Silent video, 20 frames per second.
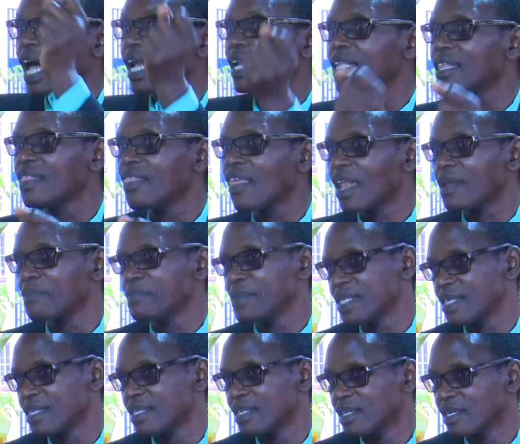they could
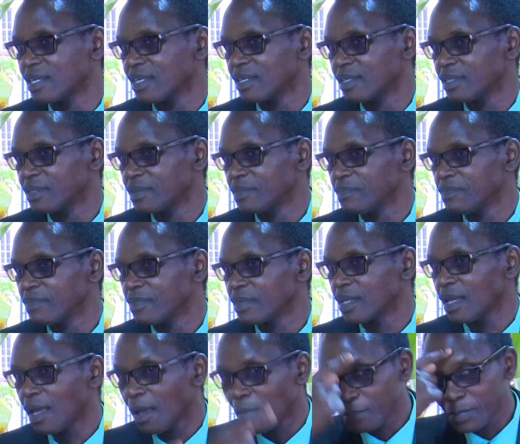think
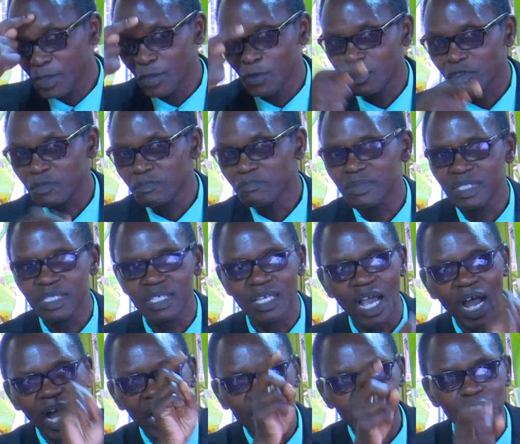my younger
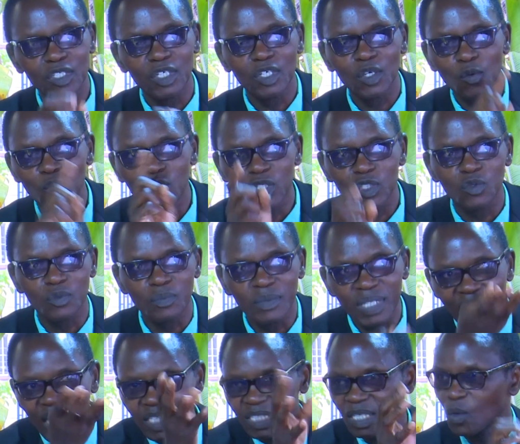brothers and my younger
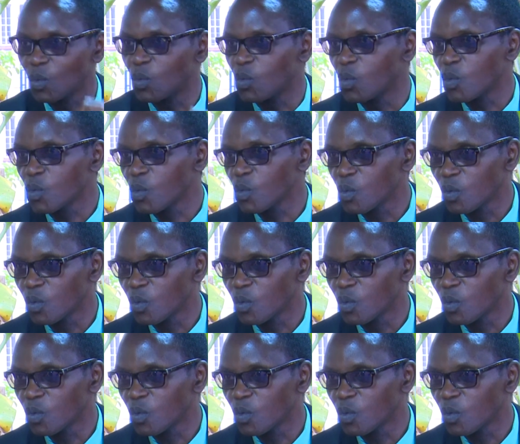sisters are